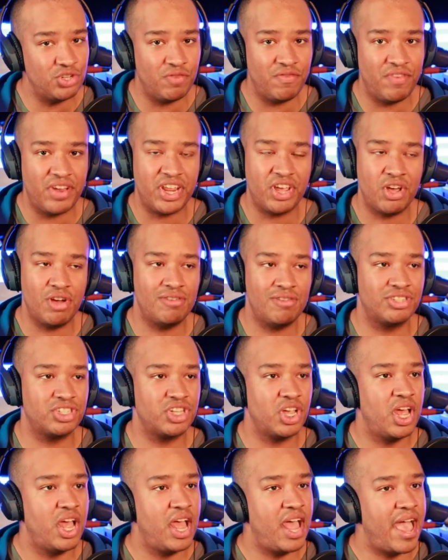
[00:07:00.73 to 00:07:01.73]
videos
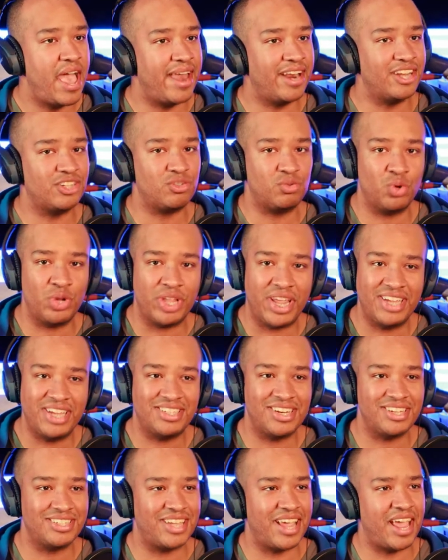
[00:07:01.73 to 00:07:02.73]
and it's real easy to
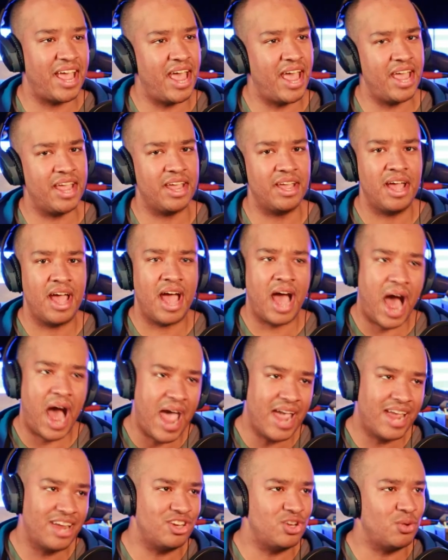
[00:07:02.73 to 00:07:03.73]
say, hey, I
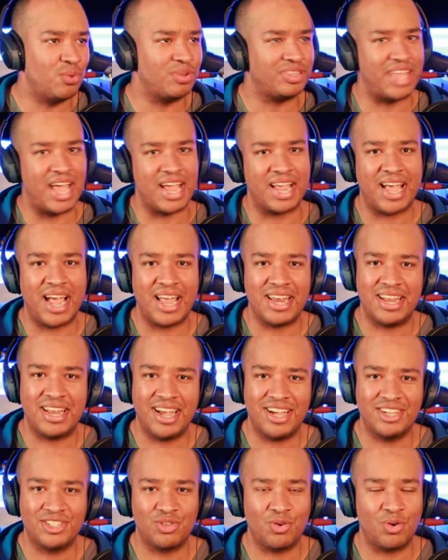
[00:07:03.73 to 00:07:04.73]
could do what that guy
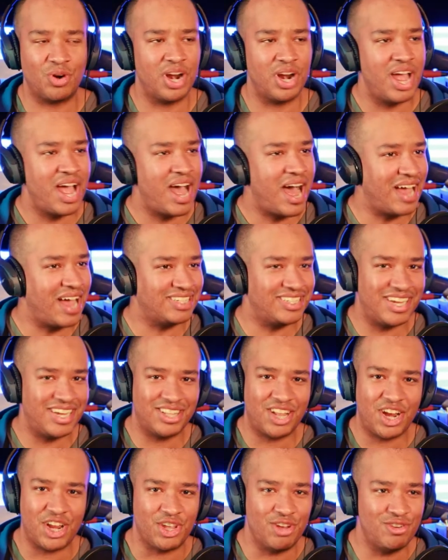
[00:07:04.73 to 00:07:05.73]
does. Or I see a lot
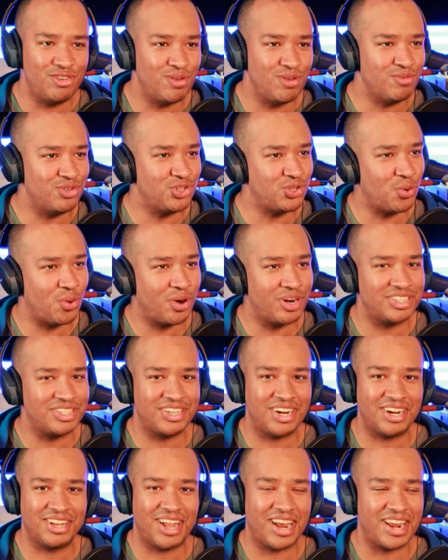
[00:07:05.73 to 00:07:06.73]
of YouTube shorts and a
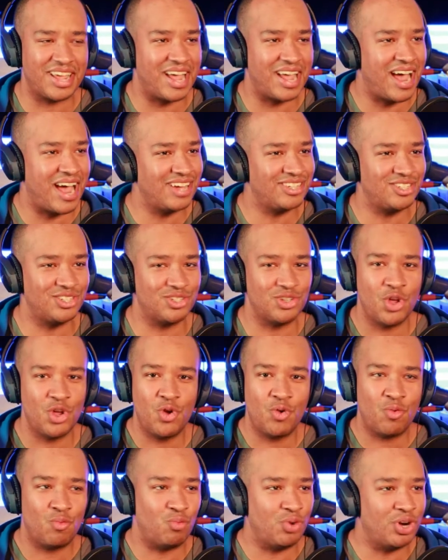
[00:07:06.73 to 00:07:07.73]
lot of guys just
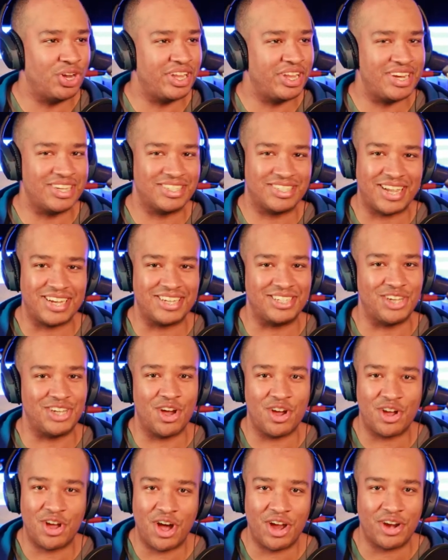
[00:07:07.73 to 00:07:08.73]
really just like
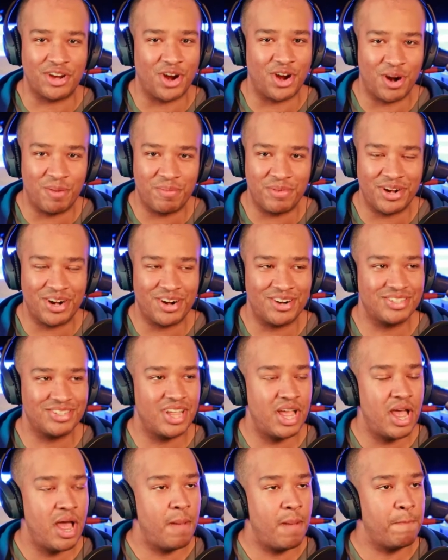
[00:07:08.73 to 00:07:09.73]
dunk on carpenters.
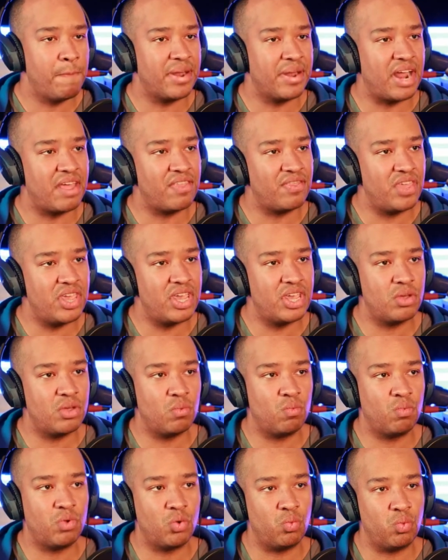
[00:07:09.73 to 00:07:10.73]
But I think
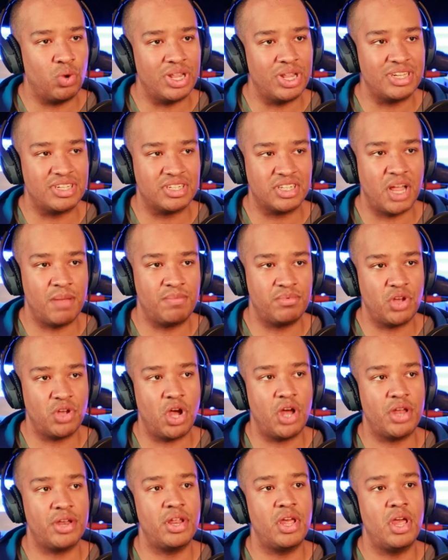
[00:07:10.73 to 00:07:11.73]
we're really slept
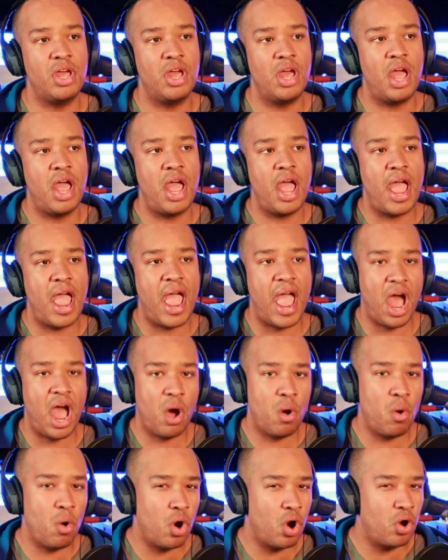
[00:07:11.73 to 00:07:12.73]
on
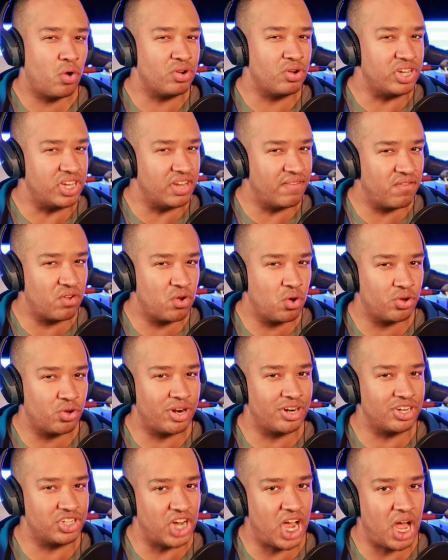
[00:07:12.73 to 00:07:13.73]
how difficult our
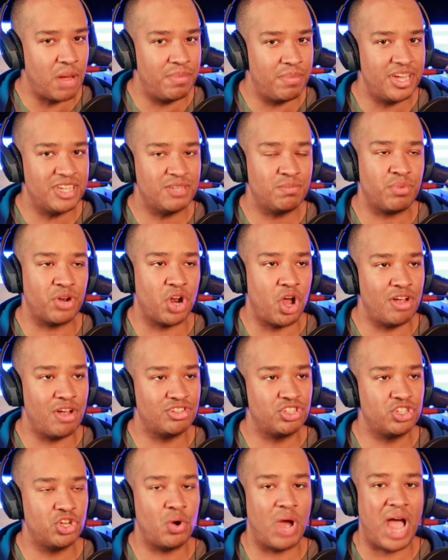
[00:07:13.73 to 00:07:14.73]
job is, but
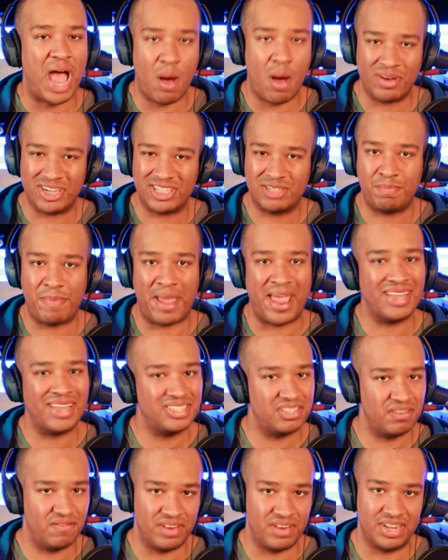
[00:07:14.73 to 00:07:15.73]
also how
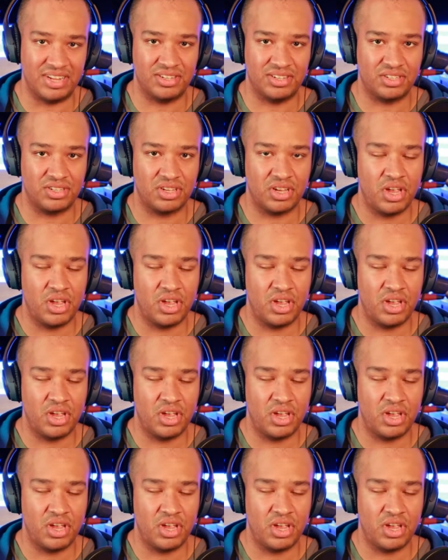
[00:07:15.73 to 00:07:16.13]
expansive it is.